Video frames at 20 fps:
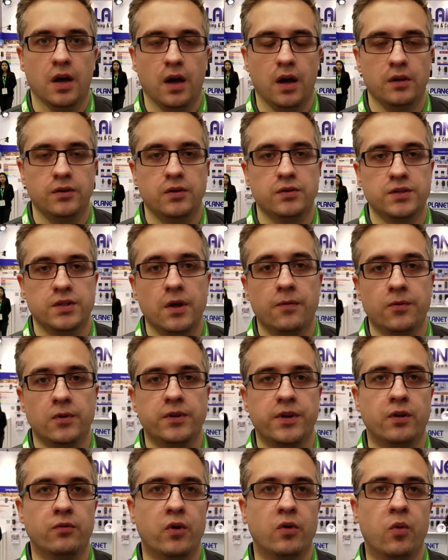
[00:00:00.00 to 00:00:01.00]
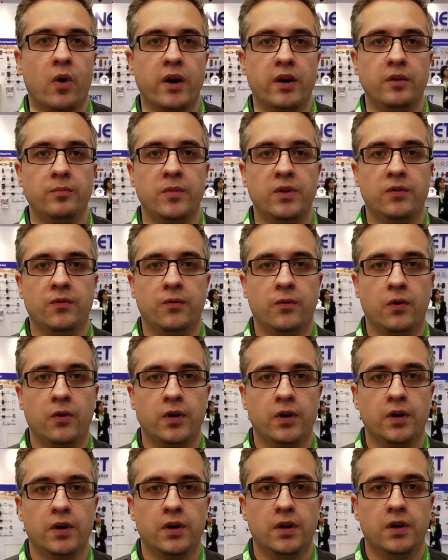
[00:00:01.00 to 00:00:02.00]
There's definitely a requirement
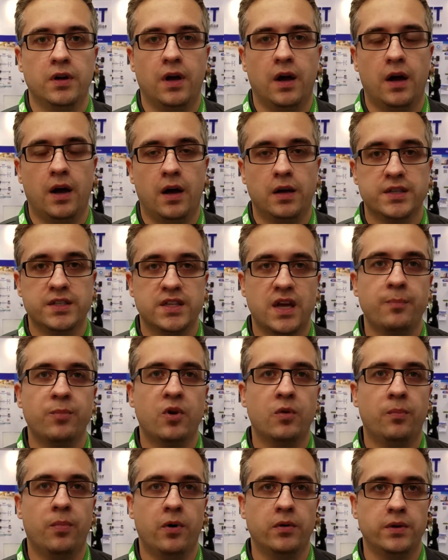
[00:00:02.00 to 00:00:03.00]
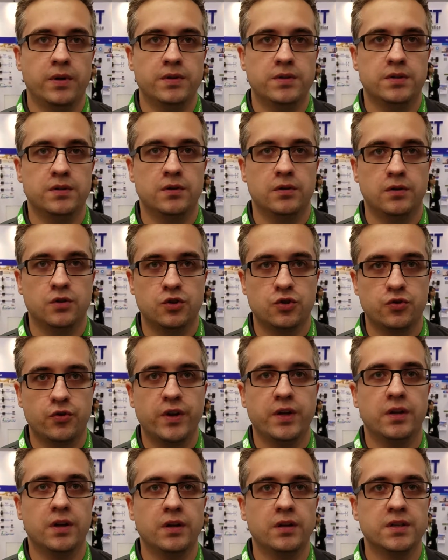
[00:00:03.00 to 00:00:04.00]
for subcomponents
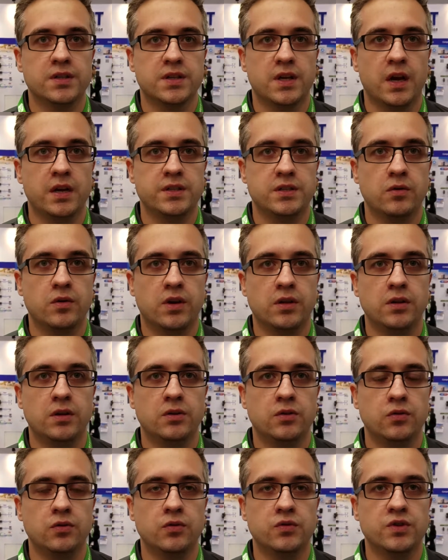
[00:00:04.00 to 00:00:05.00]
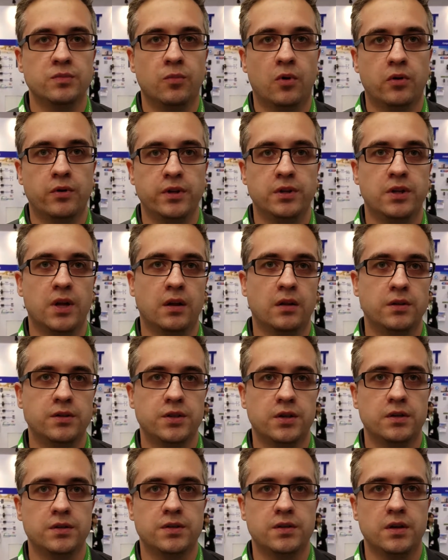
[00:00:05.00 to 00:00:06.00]
shrinking in size, so you can introduce more
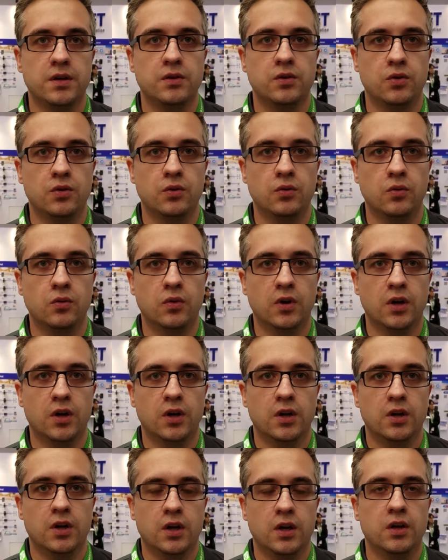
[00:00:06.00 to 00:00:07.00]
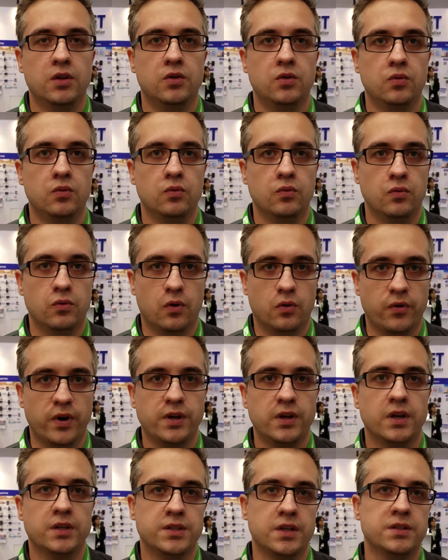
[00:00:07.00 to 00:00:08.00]
intelligence into
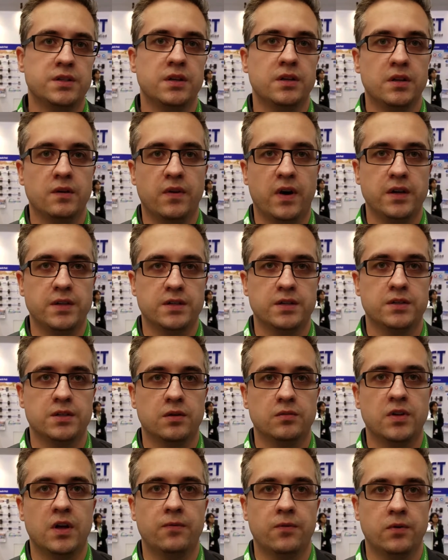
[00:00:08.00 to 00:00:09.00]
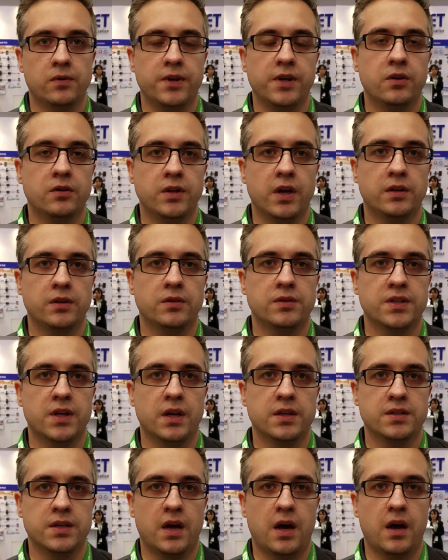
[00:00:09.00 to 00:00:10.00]
already existing devices. So definitely connectors
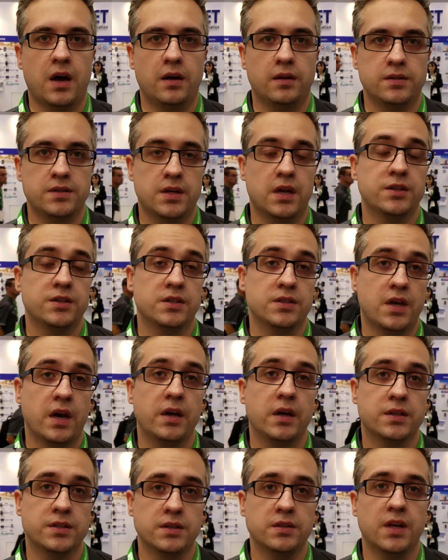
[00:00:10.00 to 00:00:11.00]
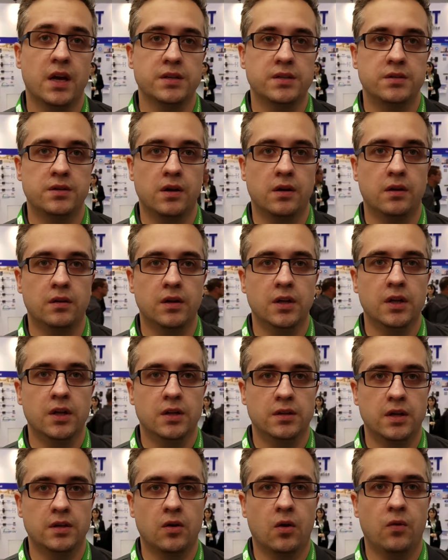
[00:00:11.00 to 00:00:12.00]
such as IX Industrial
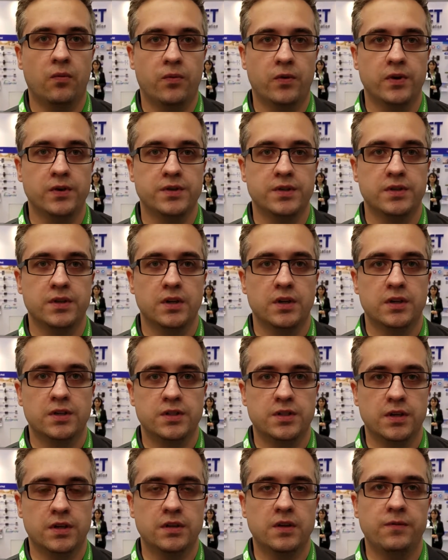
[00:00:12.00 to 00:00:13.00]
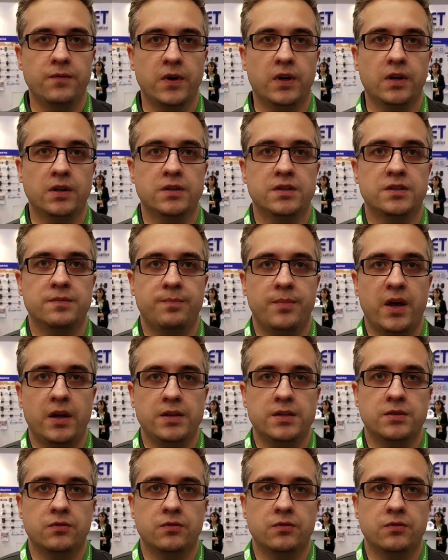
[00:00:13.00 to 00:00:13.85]
that offers significant space